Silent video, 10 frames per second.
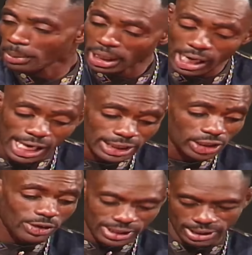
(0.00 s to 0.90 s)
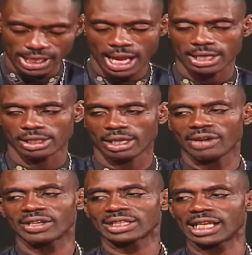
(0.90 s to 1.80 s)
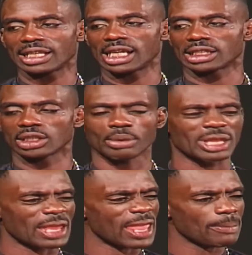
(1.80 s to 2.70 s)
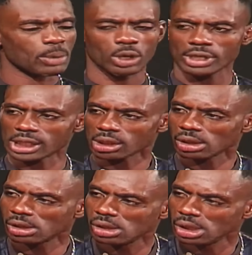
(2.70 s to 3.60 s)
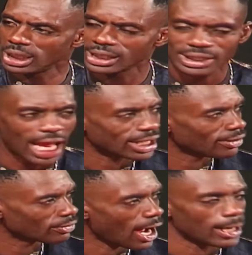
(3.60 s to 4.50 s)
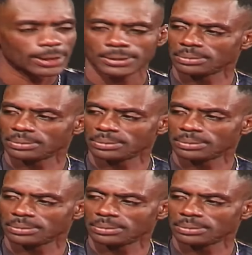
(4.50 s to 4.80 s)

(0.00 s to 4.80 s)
Because Christian have a tendency to be hypocrite in the sight of God.